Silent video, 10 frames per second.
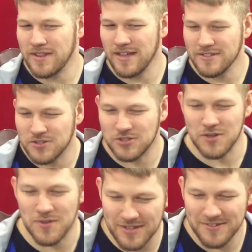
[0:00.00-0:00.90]
But then, so
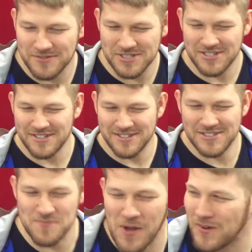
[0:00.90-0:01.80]
she when she
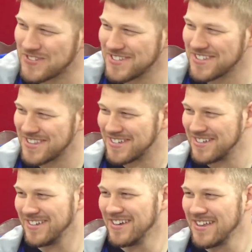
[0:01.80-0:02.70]
she goes into
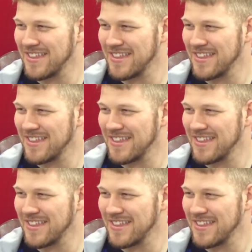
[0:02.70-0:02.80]
the